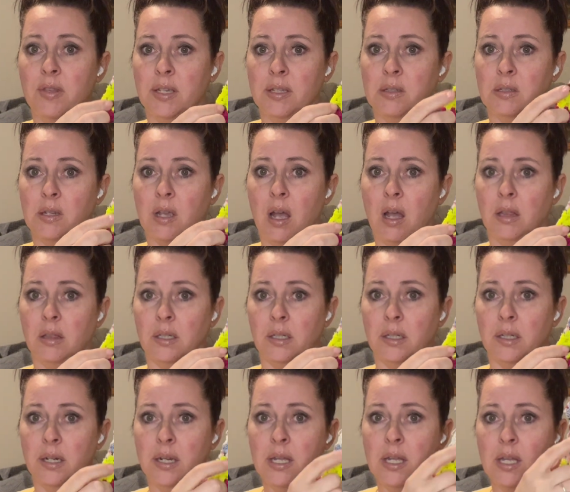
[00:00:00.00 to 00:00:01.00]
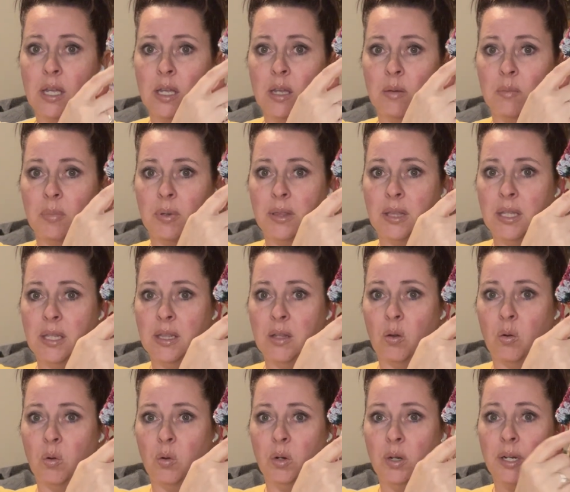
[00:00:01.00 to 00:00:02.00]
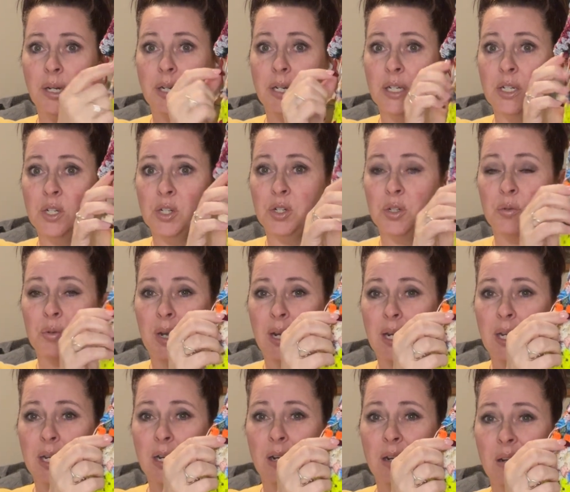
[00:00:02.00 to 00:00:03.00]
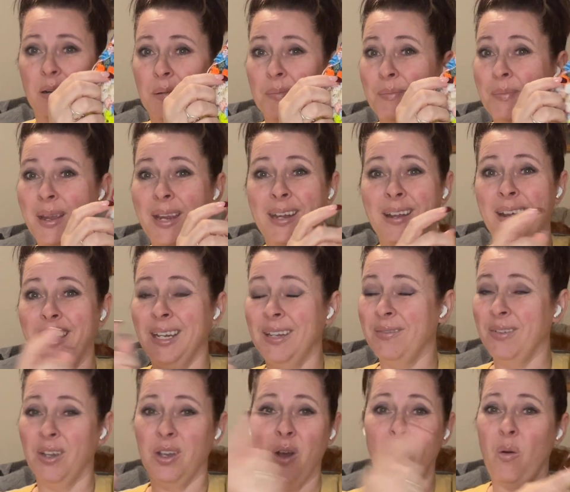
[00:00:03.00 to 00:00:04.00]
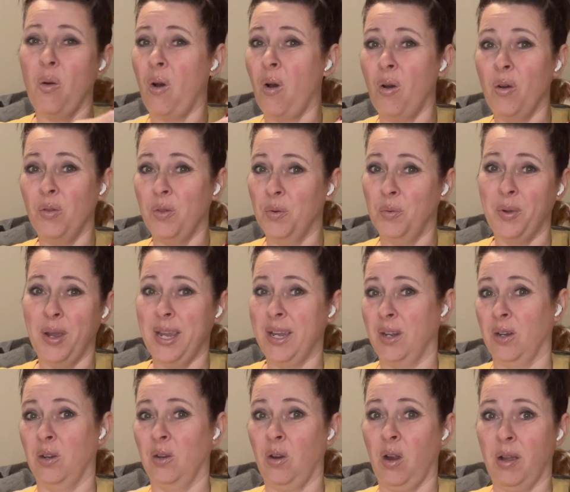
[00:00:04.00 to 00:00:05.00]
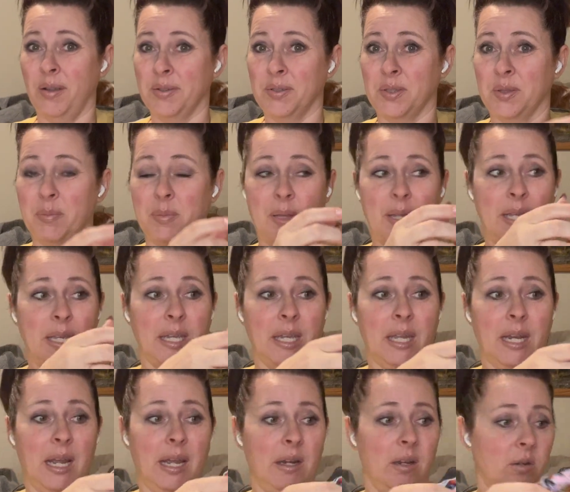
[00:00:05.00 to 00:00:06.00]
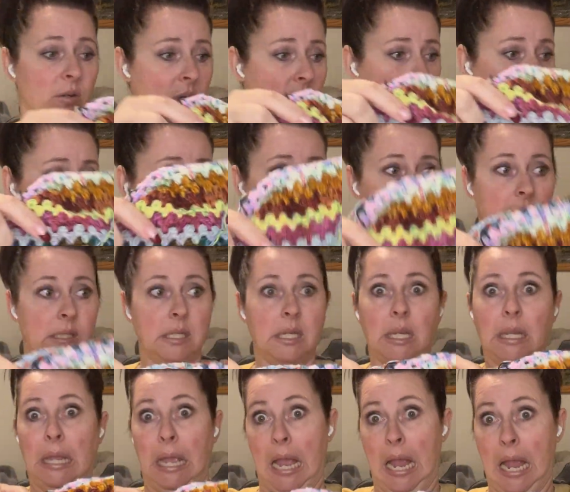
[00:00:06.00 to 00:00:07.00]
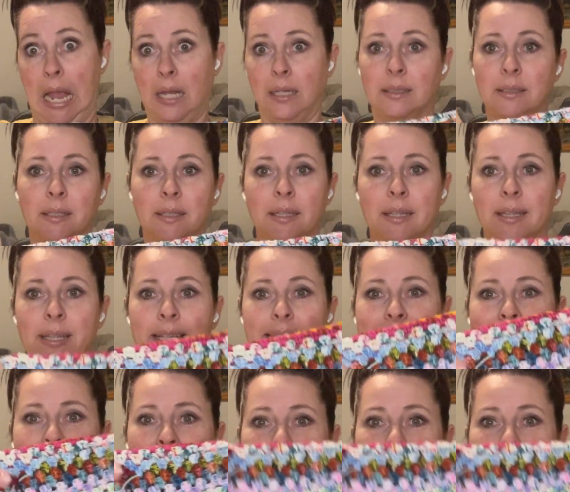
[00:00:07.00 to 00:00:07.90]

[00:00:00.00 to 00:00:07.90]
this color, but then the orange right here may not even go all the way across the blanket. I don't know. Let's see. This is